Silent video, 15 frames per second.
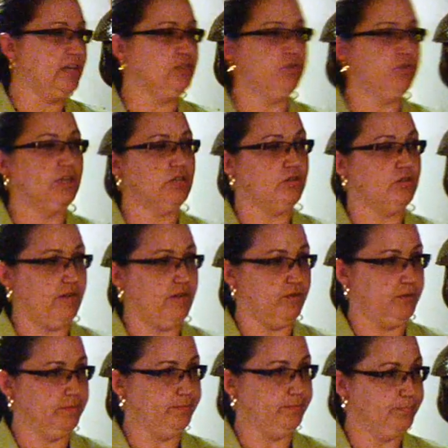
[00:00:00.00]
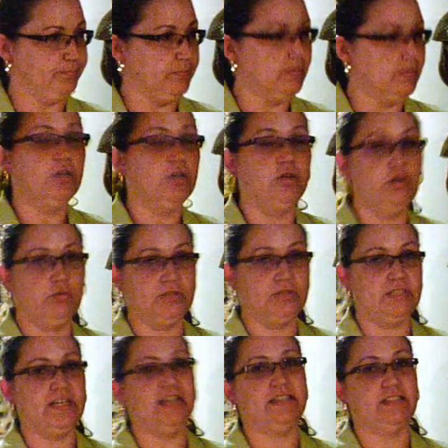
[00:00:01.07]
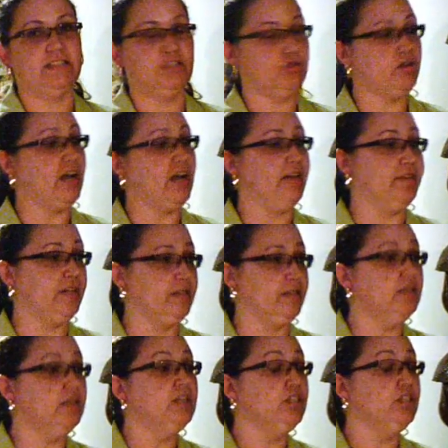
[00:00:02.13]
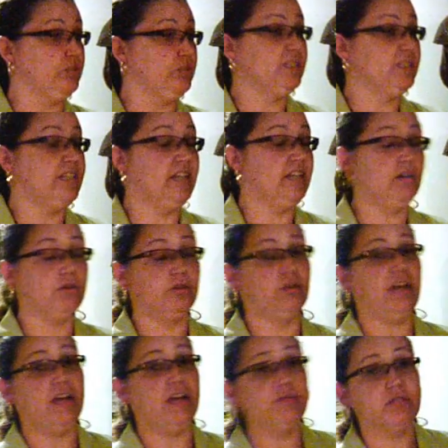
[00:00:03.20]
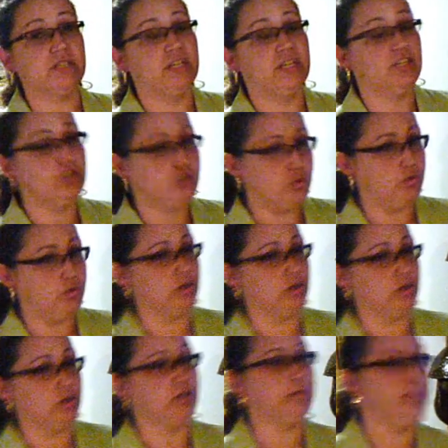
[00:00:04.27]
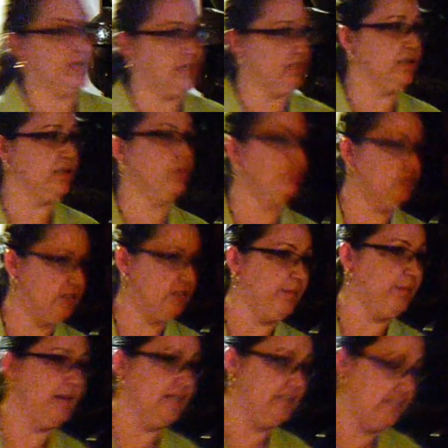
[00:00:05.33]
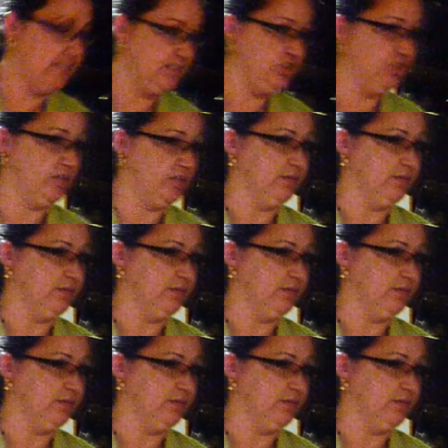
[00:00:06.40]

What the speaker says: truck driver who was texting and driving. She was killed. Her life was cut short because someone was not paying attention.